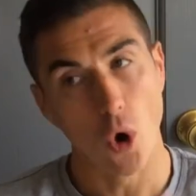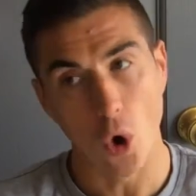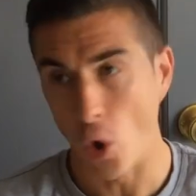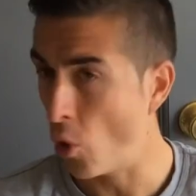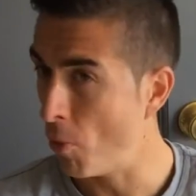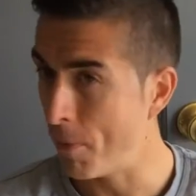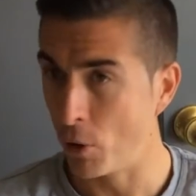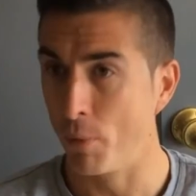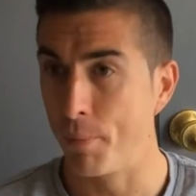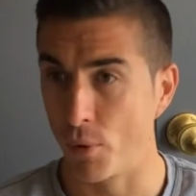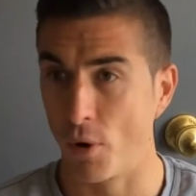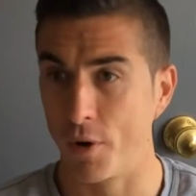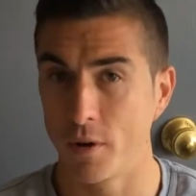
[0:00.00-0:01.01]
all milk
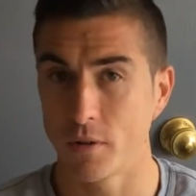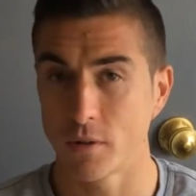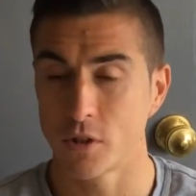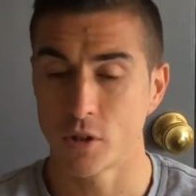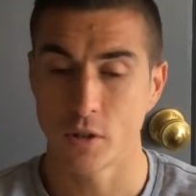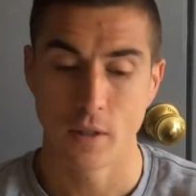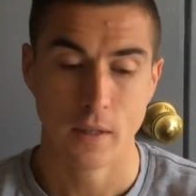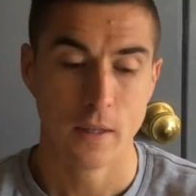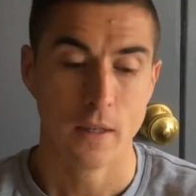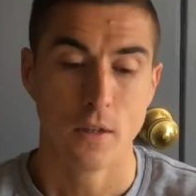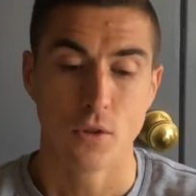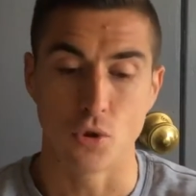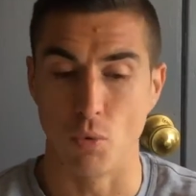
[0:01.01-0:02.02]
products.
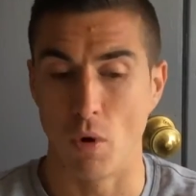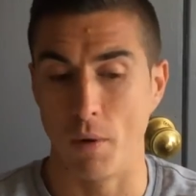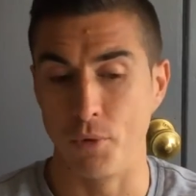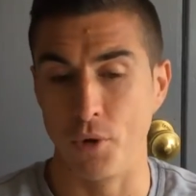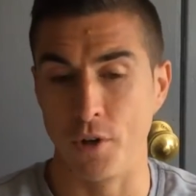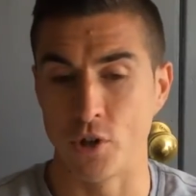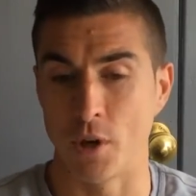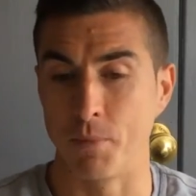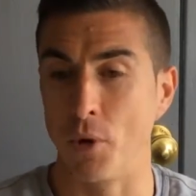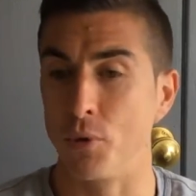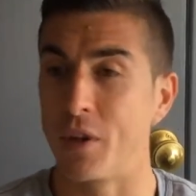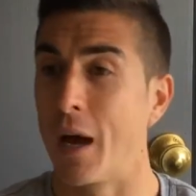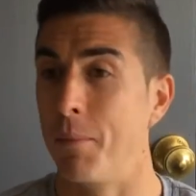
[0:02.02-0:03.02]
So what I'm doing is I'm now
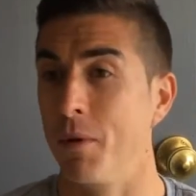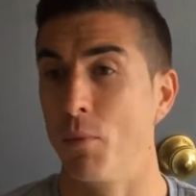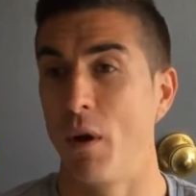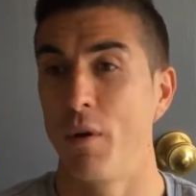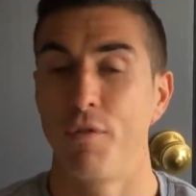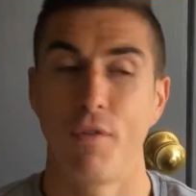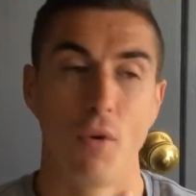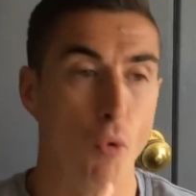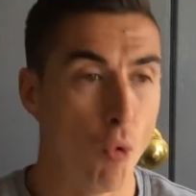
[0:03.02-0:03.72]
dabbling with